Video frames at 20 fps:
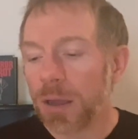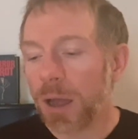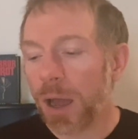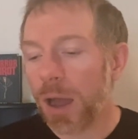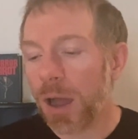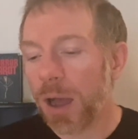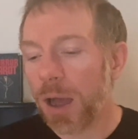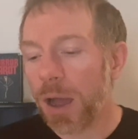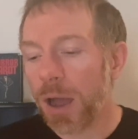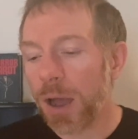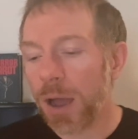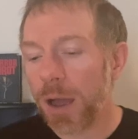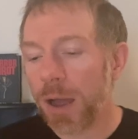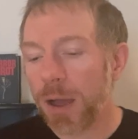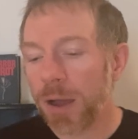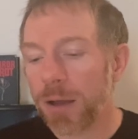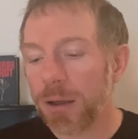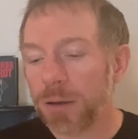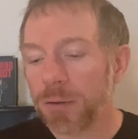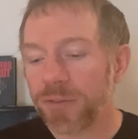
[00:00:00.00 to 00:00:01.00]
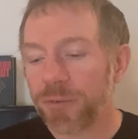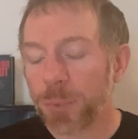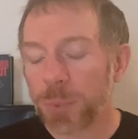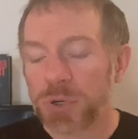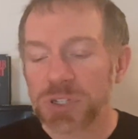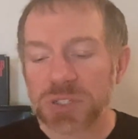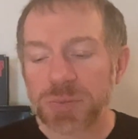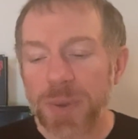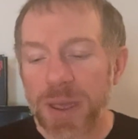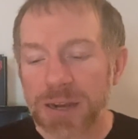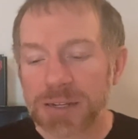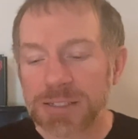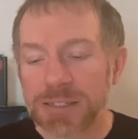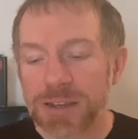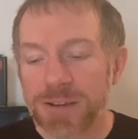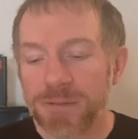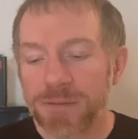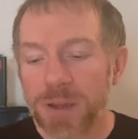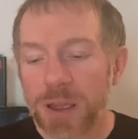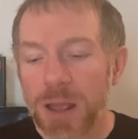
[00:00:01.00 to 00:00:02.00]
uh,
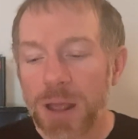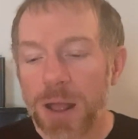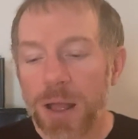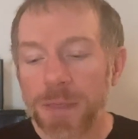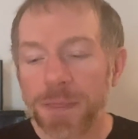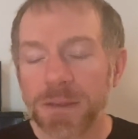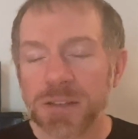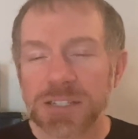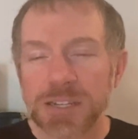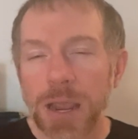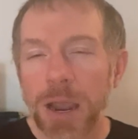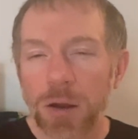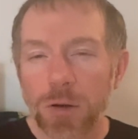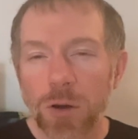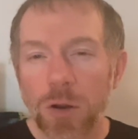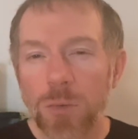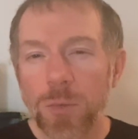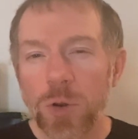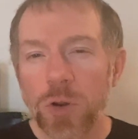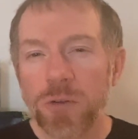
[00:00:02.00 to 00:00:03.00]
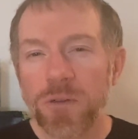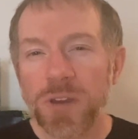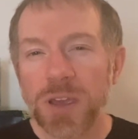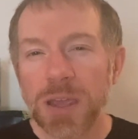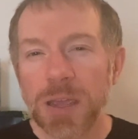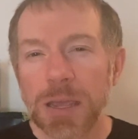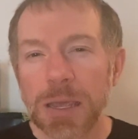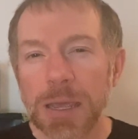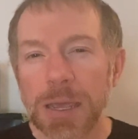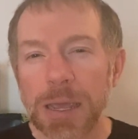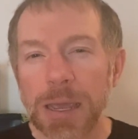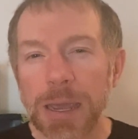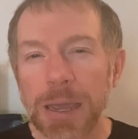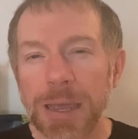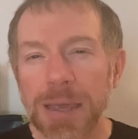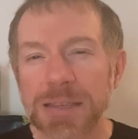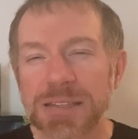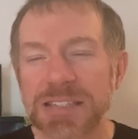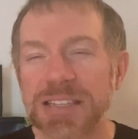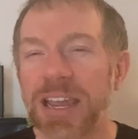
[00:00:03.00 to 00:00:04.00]
perspective, the tarot movie
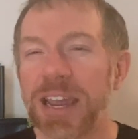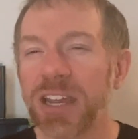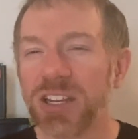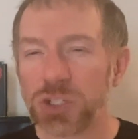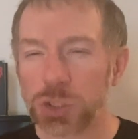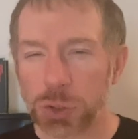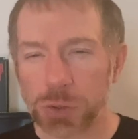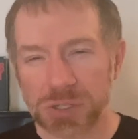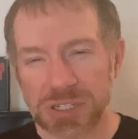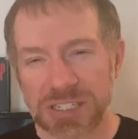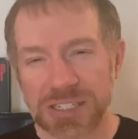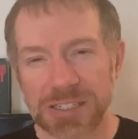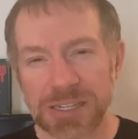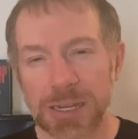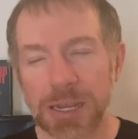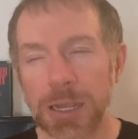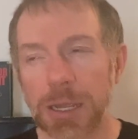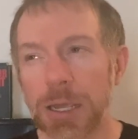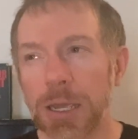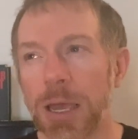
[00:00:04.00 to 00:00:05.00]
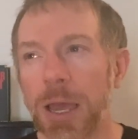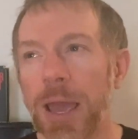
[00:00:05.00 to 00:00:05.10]
is interesting.